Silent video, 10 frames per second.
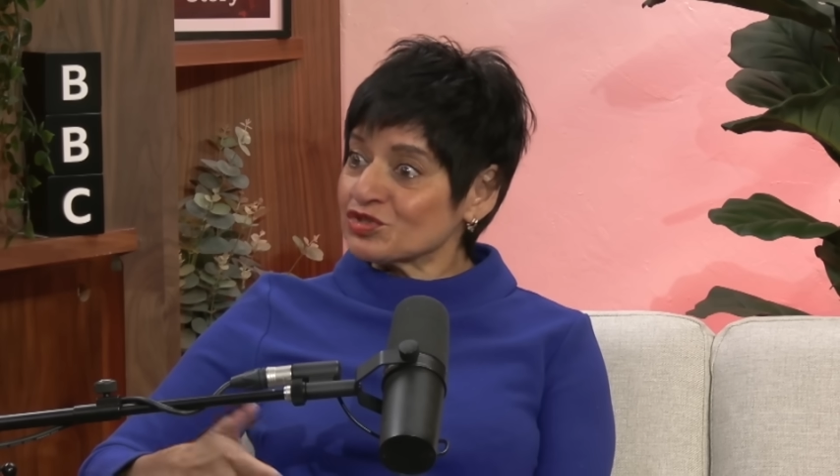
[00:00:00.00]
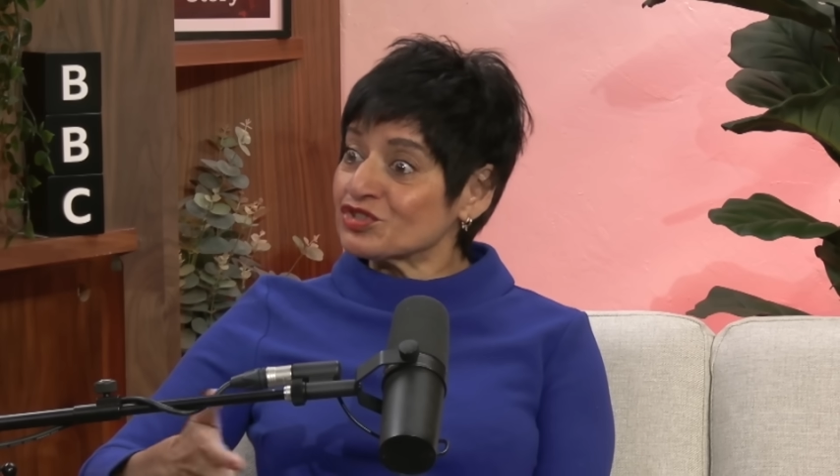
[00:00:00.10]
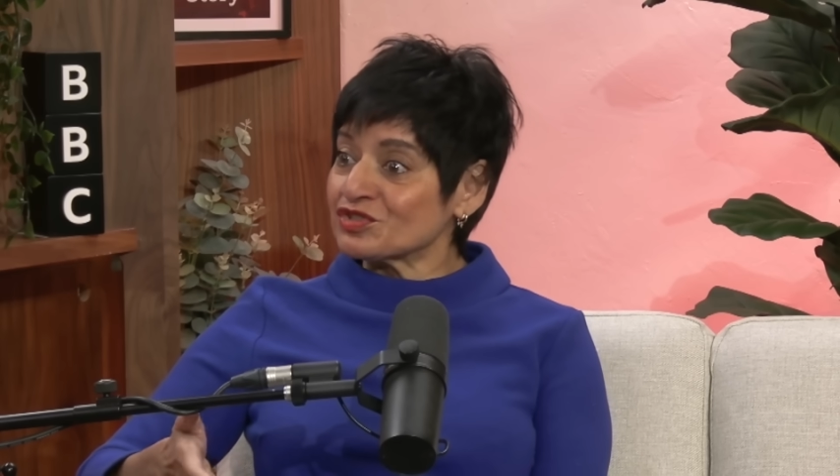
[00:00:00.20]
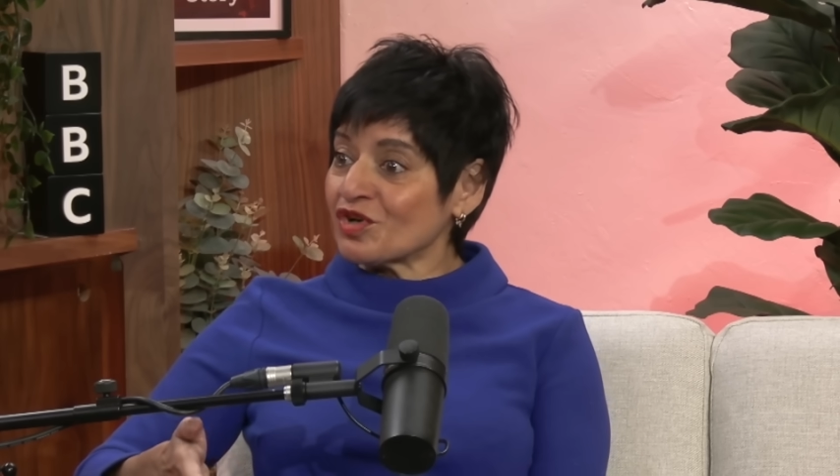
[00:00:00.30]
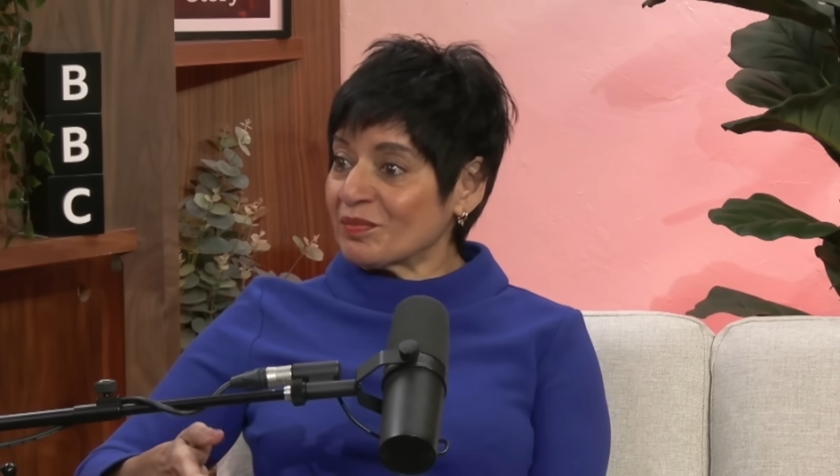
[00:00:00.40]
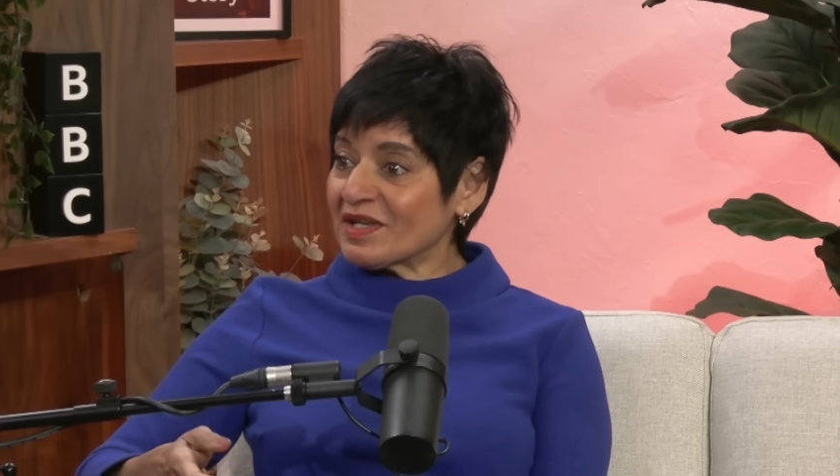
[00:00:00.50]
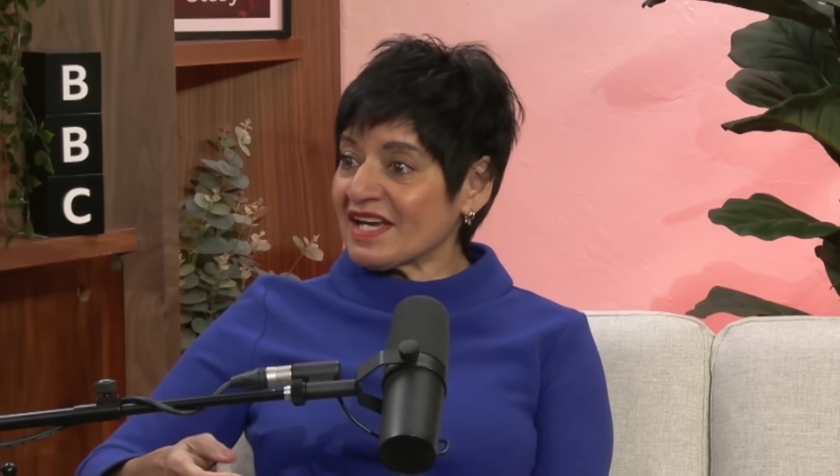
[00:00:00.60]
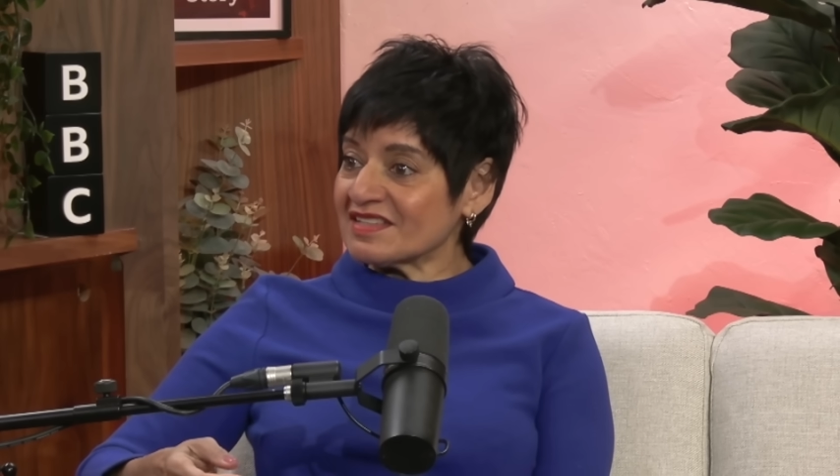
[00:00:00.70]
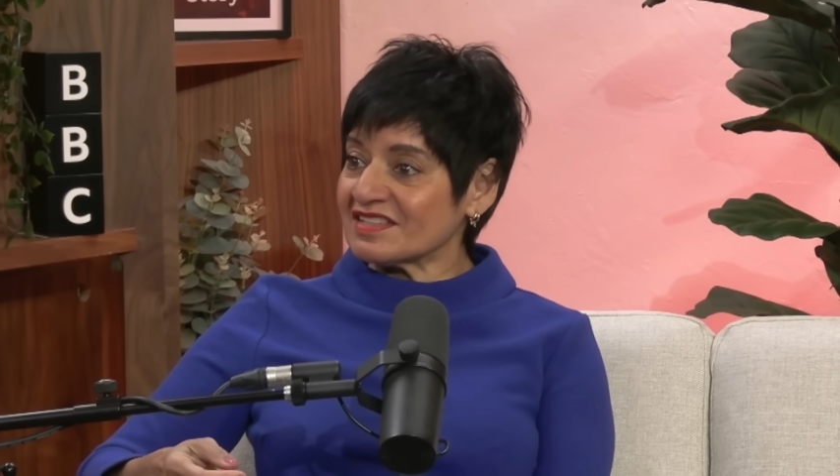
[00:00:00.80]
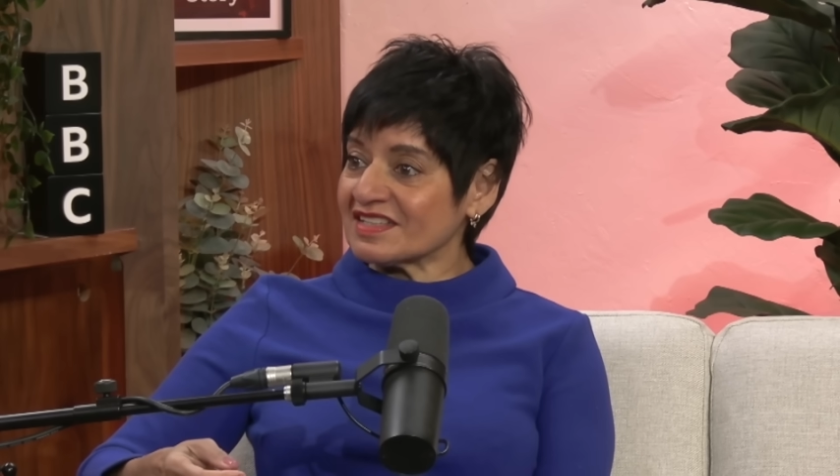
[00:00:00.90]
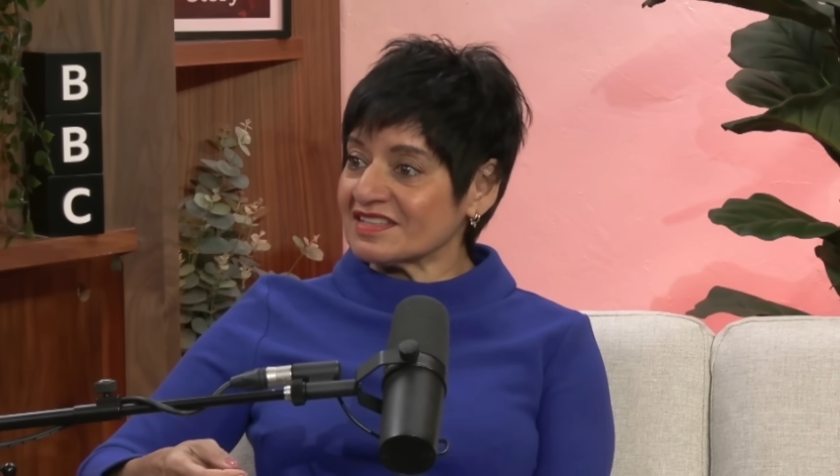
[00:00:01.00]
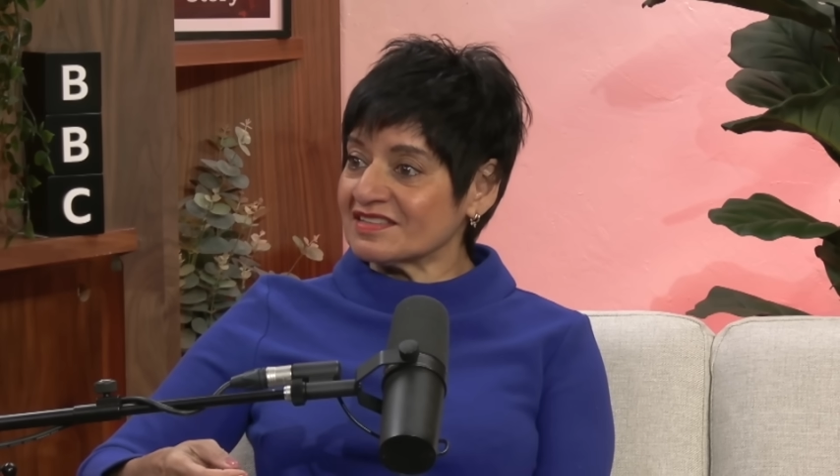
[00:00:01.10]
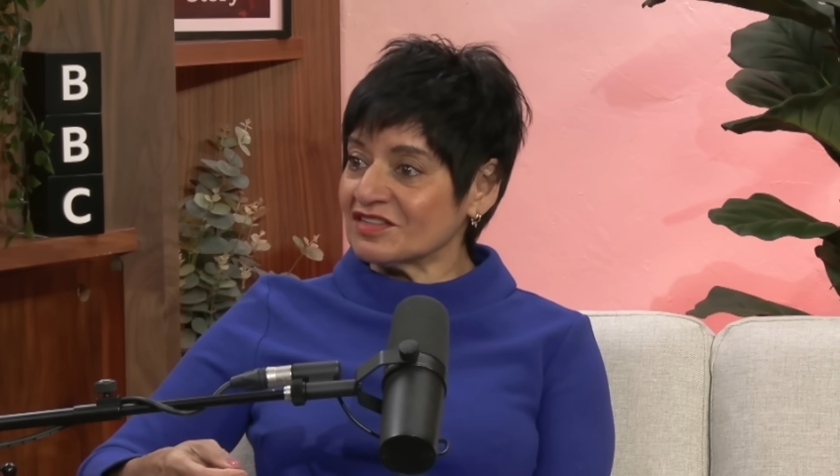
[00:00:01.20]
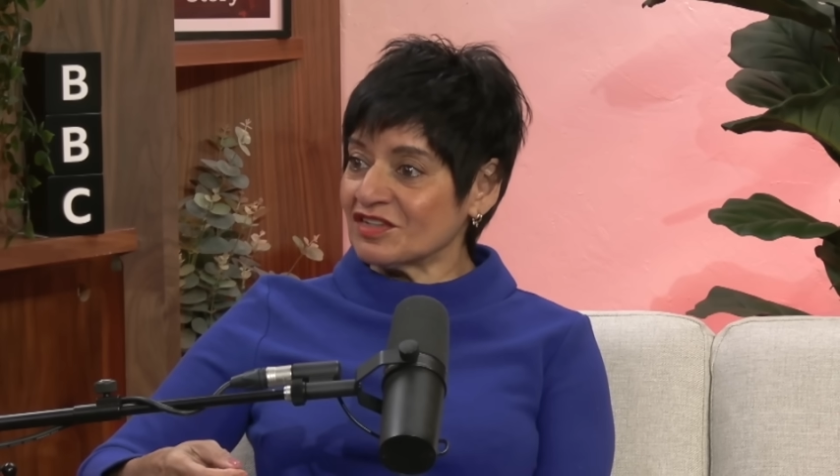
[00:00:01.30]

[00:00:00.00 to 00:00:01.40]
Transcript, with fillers: should not be getting. And, you